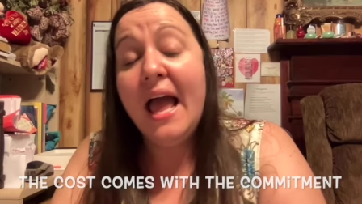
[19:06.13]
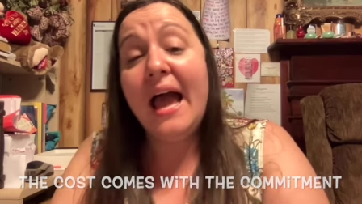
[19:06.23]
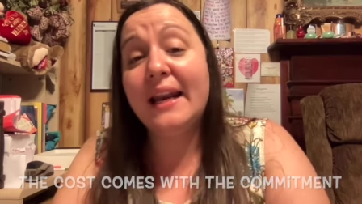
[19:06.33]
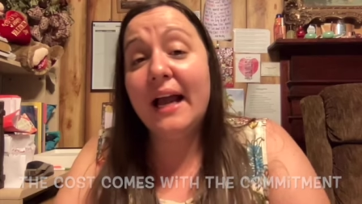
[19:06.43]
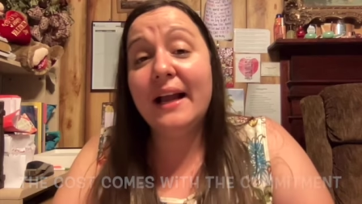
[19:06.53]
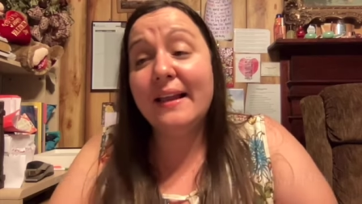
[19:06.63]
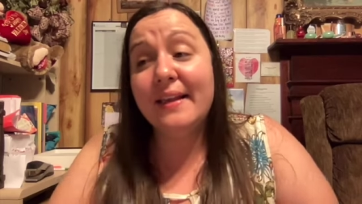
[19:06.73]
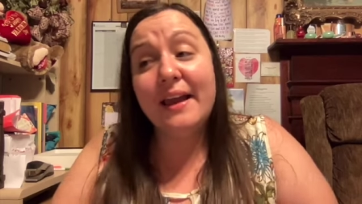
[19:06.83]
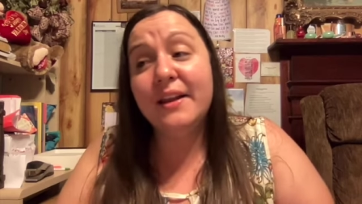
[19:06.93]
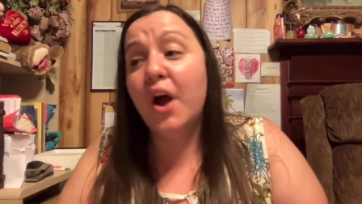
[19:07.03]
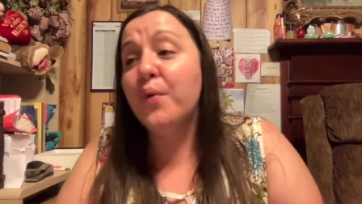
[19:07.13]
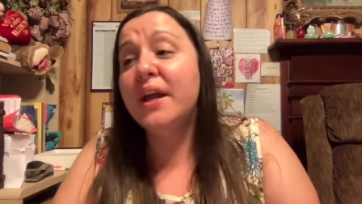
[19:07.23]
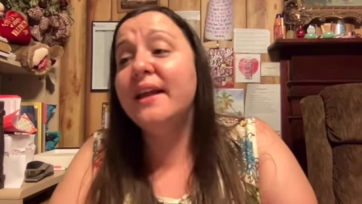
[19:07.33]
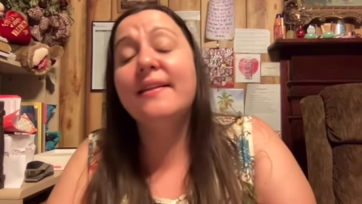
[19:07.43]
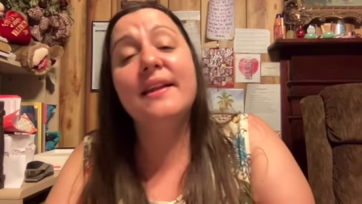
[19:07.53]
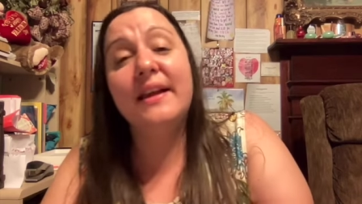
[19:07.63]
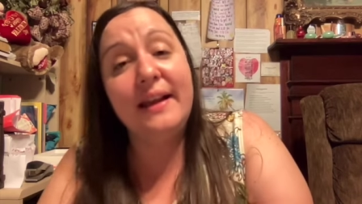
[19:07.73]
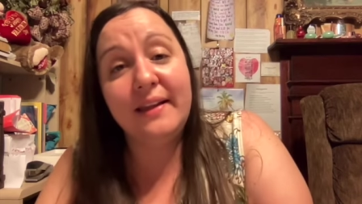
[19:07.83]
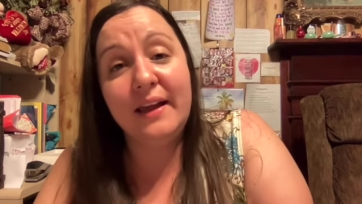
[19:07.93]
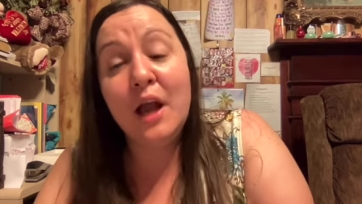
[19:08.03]
And like I said, no, it isn't
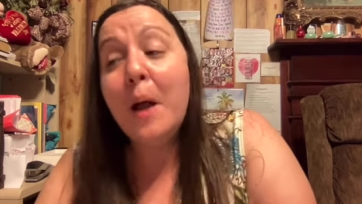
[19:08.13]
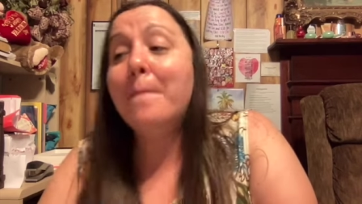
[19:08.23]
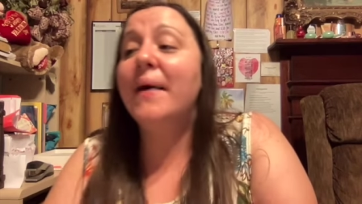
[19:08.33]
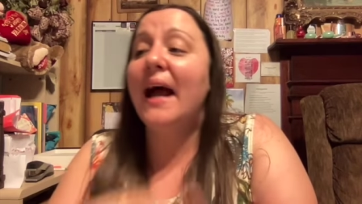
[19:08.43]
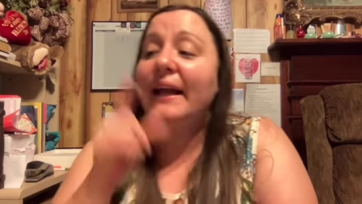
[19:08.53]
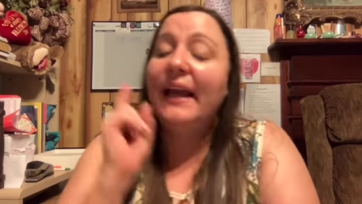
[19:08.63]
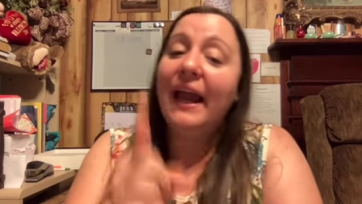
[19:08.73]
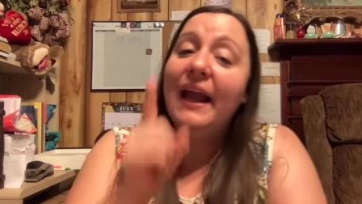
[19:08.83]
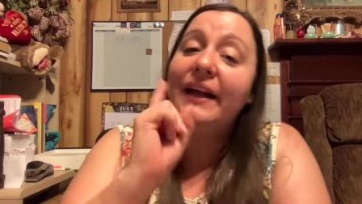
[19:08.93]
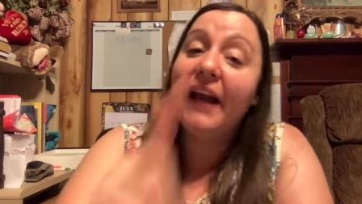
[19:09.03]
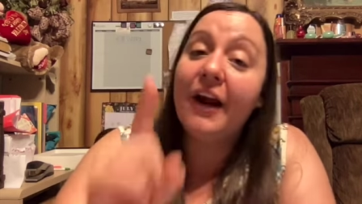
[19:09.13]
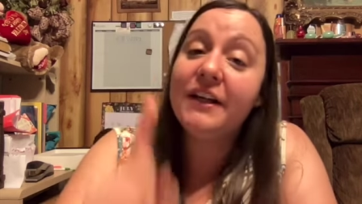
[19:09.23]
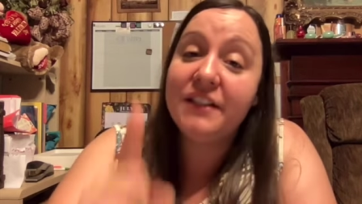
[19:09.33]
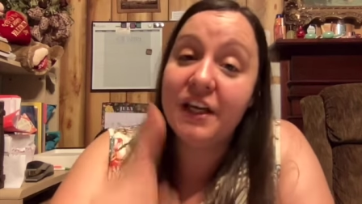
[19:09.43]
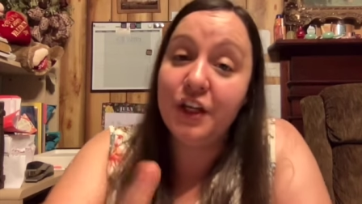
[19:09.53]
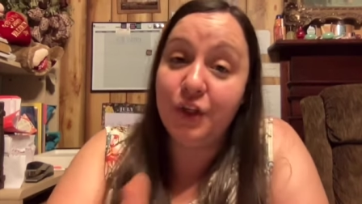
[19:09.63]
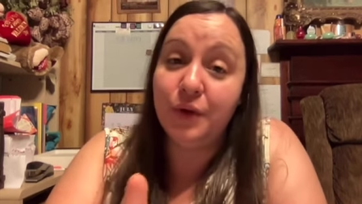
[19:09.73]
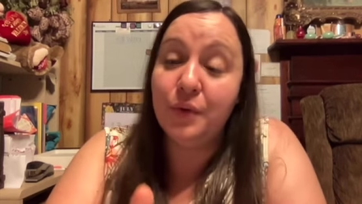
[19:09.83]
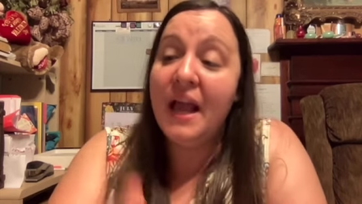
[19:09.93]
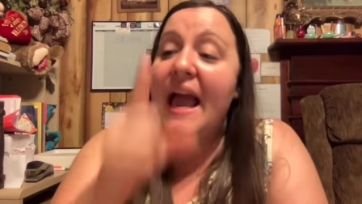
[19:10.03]
easy, but I can guarantee
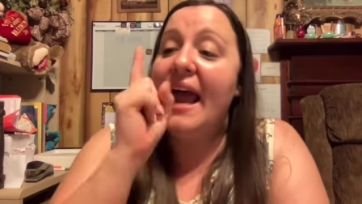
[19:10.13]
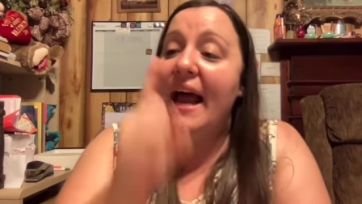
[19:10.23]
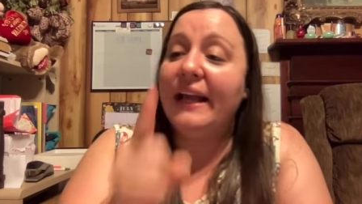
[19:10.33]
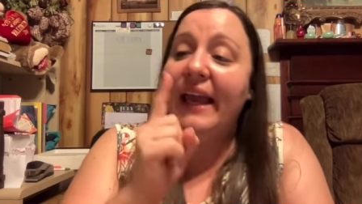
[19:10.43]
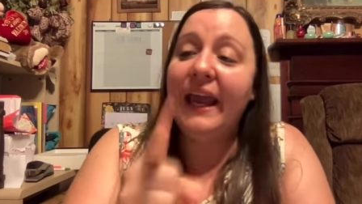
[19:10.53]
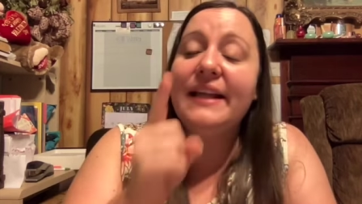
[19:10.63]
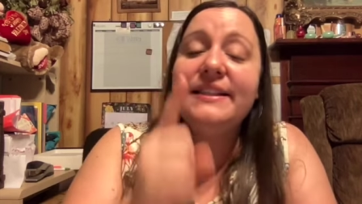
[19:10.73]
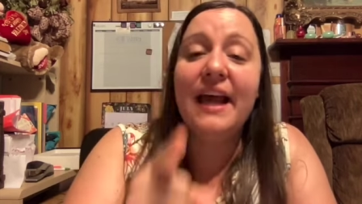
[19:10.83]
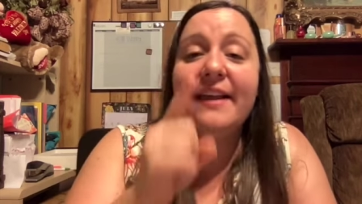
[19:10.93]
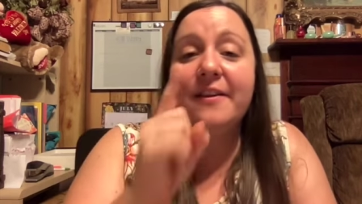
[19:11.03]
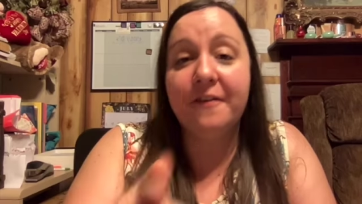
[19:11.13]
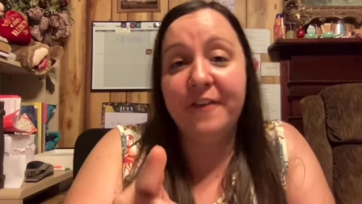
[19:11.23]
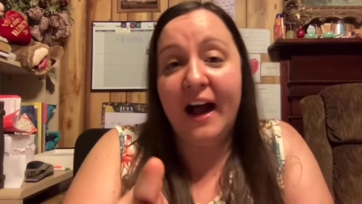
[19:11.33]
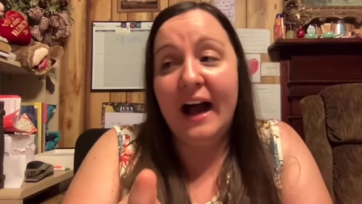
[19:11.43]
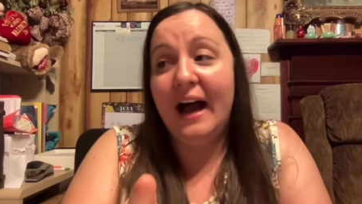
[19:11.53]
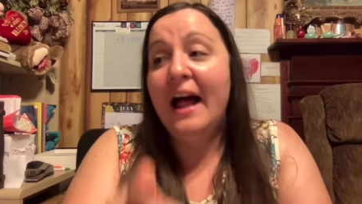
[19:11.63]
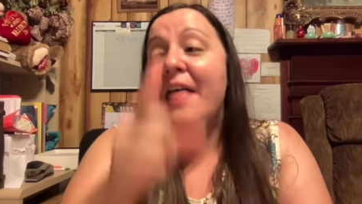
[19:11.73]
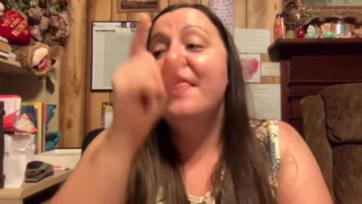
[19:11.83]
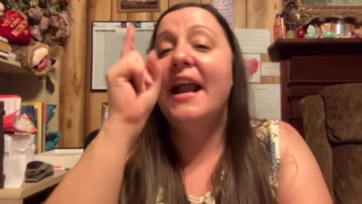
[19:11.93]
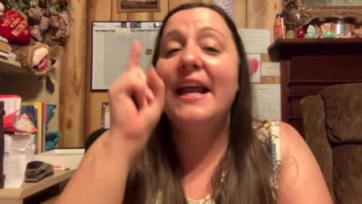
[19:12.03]
you and I can testify
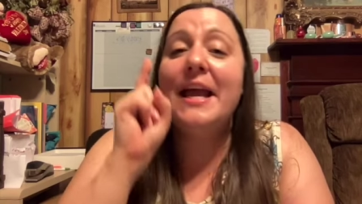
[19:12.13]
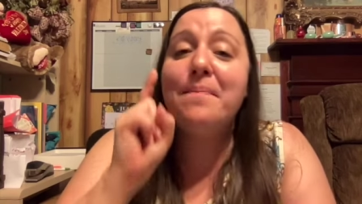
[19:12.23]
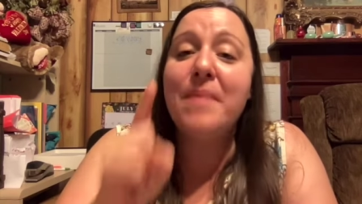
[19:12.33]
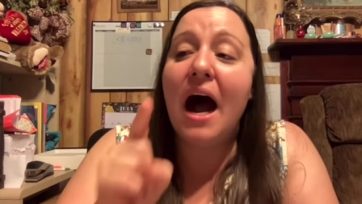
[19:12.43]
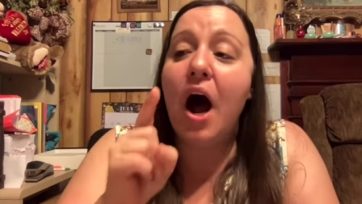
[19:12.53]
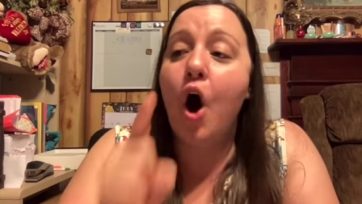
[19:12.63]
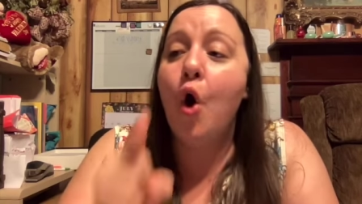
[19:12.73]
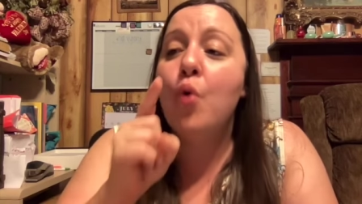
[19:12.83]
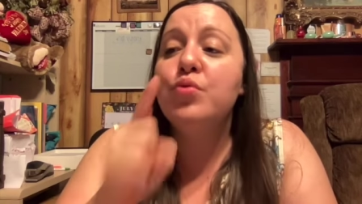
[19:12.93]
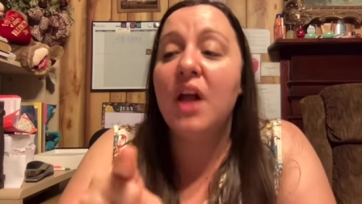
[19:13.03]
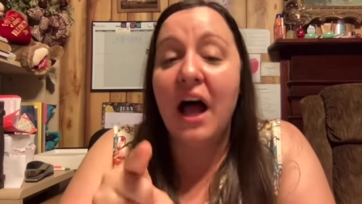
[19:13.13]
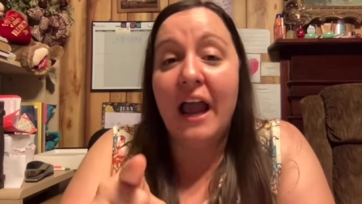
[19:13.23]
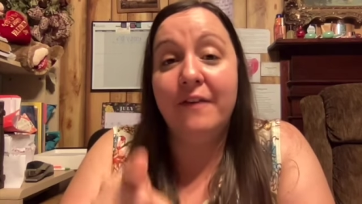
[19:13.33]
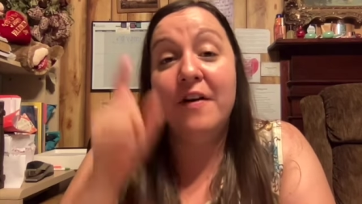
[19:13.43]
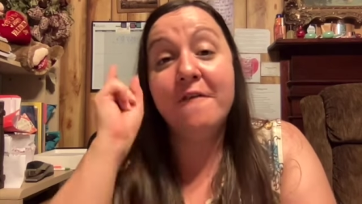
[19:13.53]
that in my own life,